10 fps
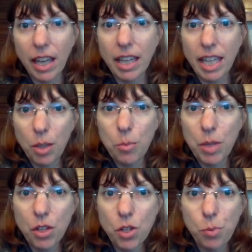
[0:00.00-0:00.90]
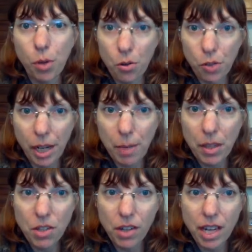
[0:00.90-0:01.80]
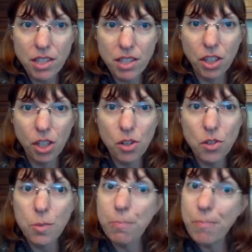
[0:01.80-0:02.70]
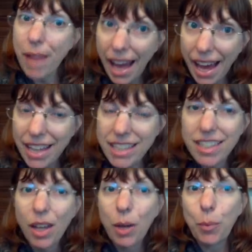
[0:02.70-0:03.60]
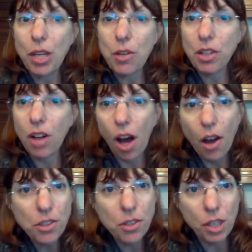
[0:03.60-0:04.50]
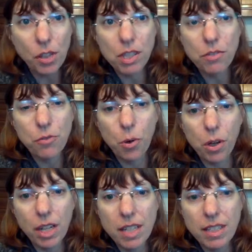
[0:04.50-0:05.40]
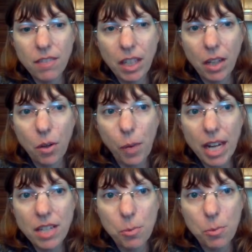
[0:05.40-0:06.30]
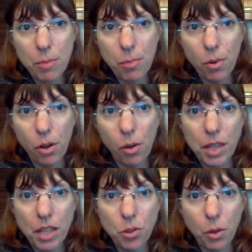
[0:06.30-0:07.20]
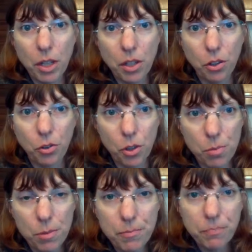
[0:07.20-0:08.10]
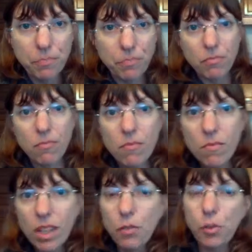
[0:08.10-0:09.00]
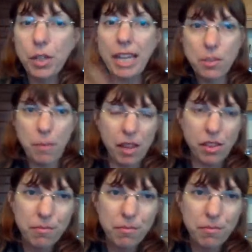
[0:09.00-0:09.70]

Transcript: Like, it could be a new program that you guys could use, but what you could also use it for is giving it away to people when they join your group for next month.